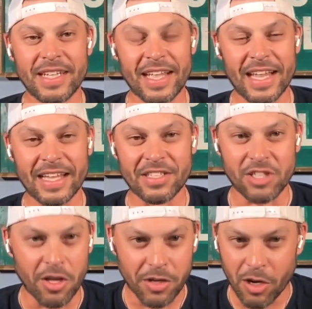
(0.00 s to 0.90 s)
and
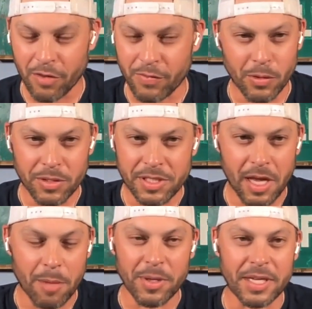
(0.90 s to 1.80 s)
saw the golf course
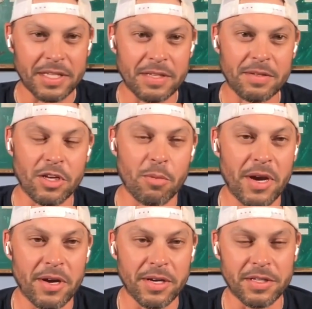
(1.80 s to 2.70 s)
epic and you know Merrick,